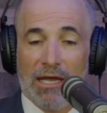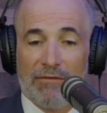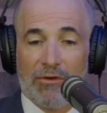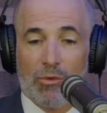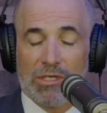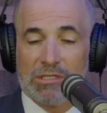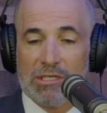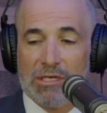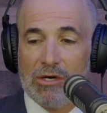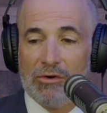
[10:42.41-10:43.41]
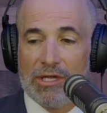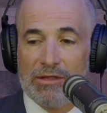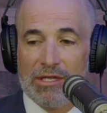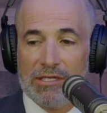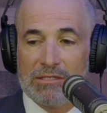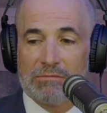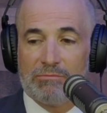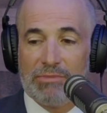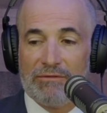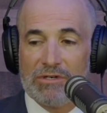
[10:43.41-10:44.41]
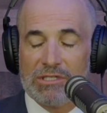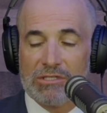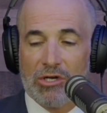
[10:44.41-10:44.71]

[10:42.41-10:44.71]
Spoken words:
everyone to know that these beverages